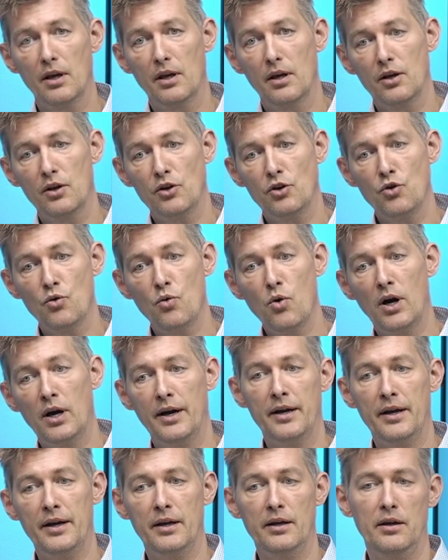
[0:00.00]

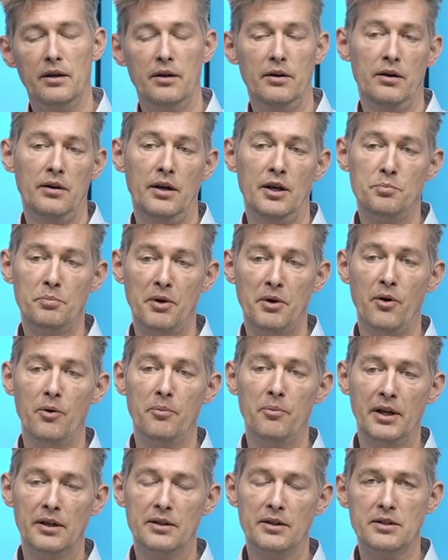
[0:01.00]
UI
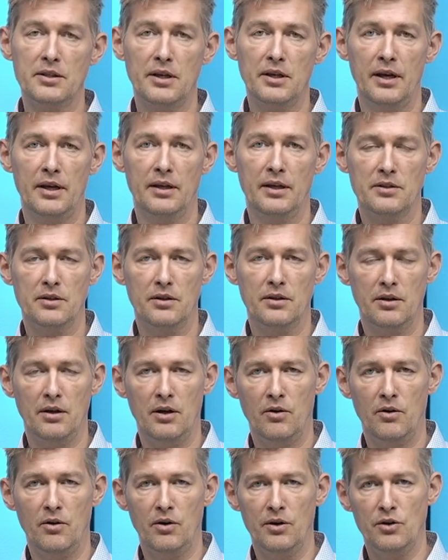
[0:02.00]
experiments and
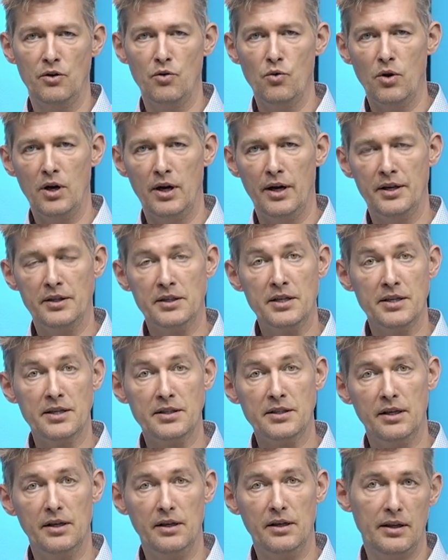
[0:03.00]
our UI
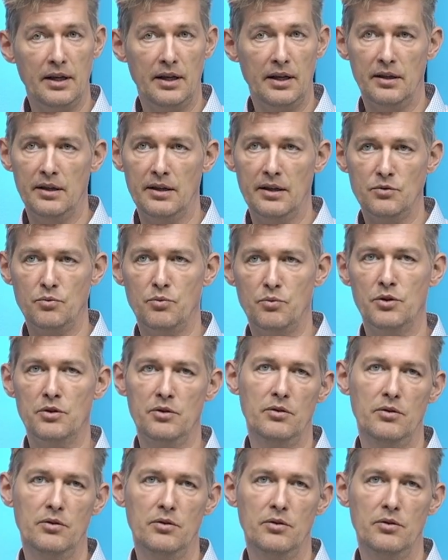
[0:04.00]
testing, that this would